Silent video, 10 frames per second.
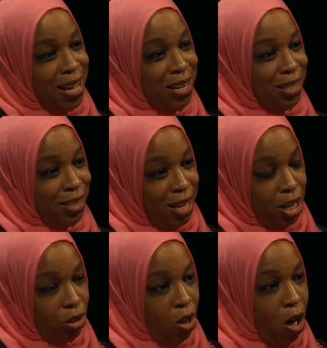in its
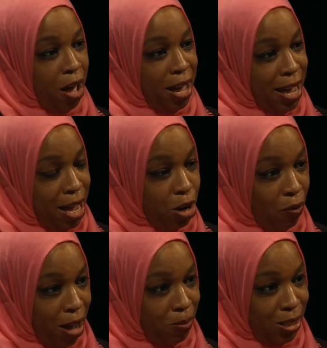state law a hate
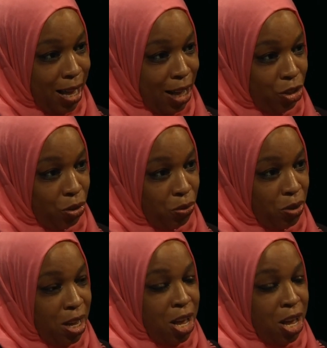crime statute.